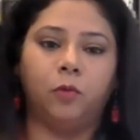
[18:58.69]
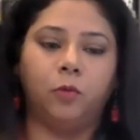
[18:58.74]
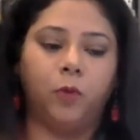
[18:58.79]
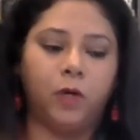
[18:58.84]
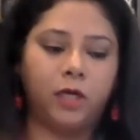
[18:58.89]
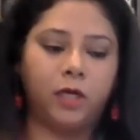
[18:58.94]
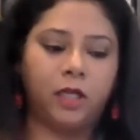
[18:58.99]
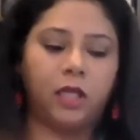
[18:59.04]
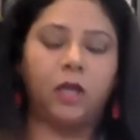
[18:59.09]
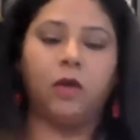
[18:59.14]

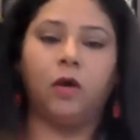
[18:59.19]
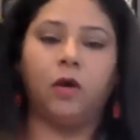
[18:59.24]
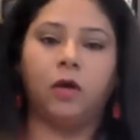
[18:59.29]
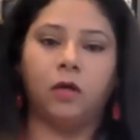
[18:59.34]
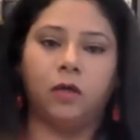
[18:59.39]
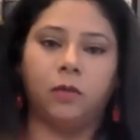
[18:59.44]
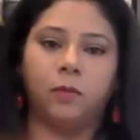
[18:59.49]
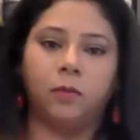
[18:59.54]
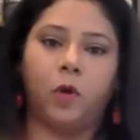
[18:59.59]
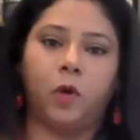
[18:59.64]
working
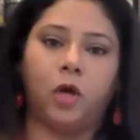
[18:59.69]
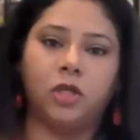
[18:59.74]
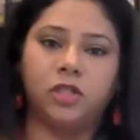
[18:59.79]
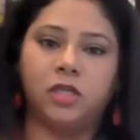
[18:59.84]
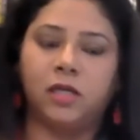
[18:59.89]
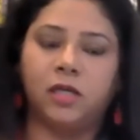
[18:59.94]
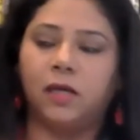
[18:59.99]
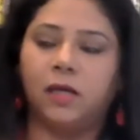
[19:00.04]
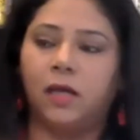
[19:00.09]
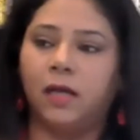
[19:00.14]
on a
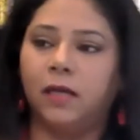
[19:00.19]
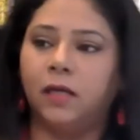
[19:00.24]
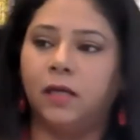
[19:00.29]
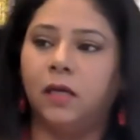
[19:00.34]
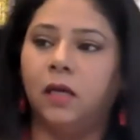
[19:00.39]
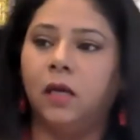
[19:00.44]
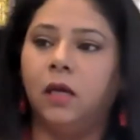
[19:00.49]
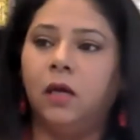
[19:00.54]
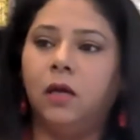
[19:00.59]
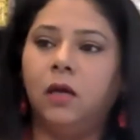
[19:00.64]
project, like